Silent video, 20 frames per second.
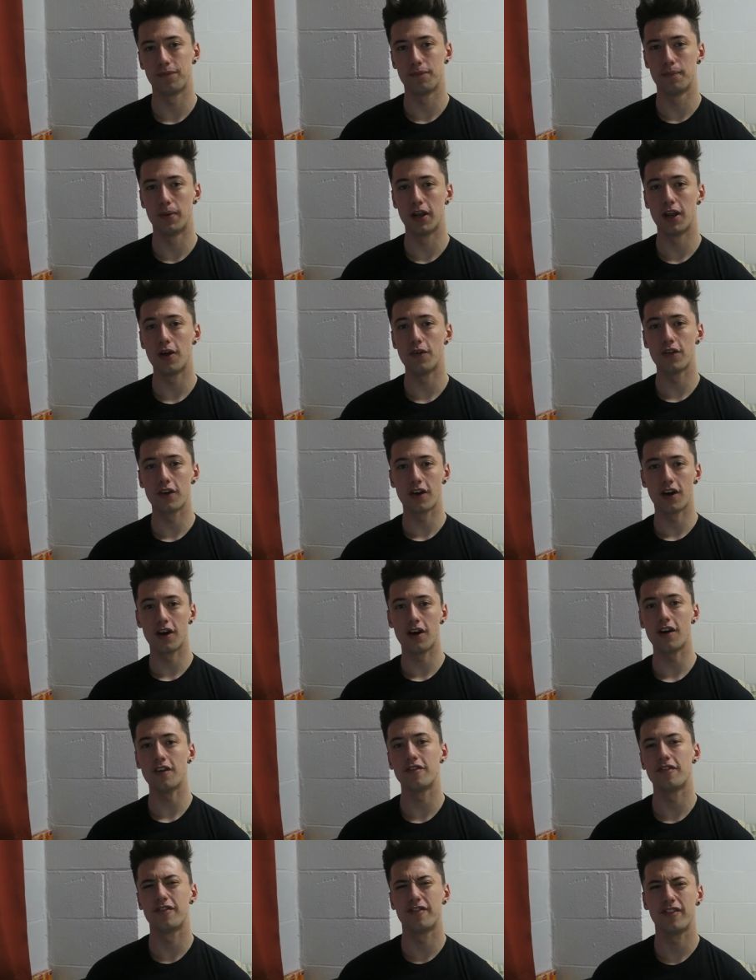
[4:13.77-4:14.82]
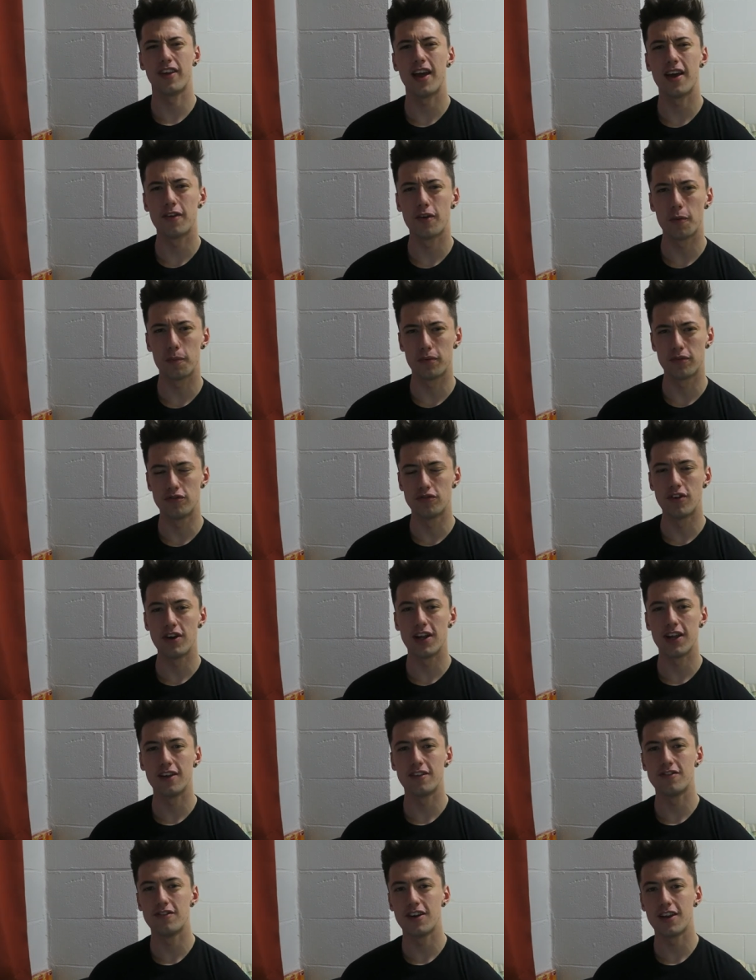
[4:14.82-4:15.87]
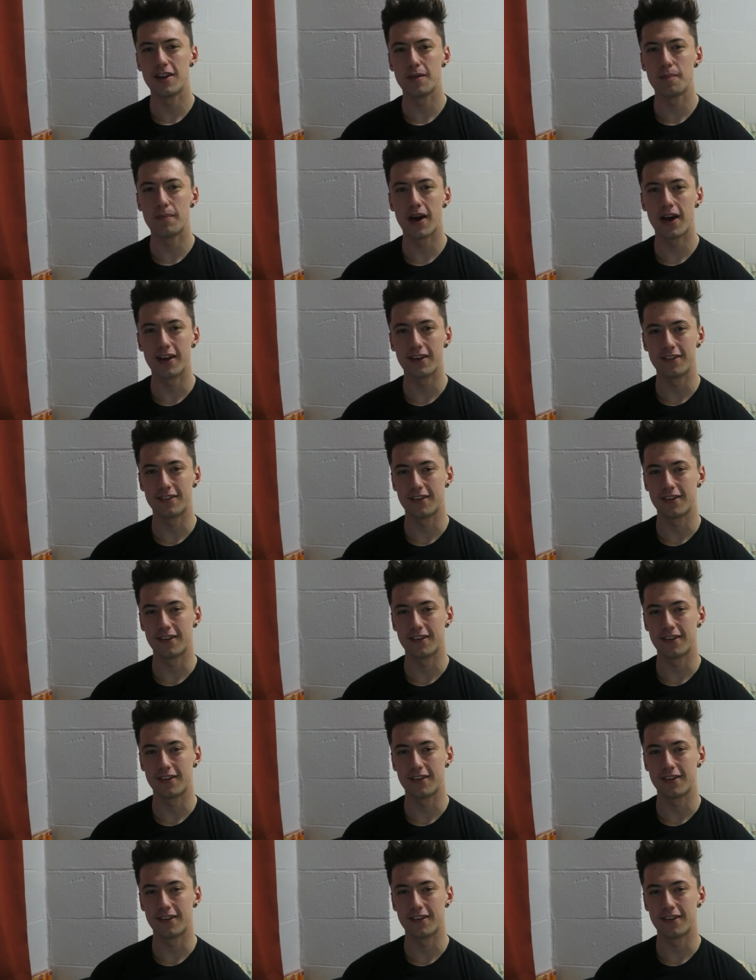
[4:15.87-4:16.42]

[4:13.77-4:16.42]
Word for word: below the calf flare up really, really bad.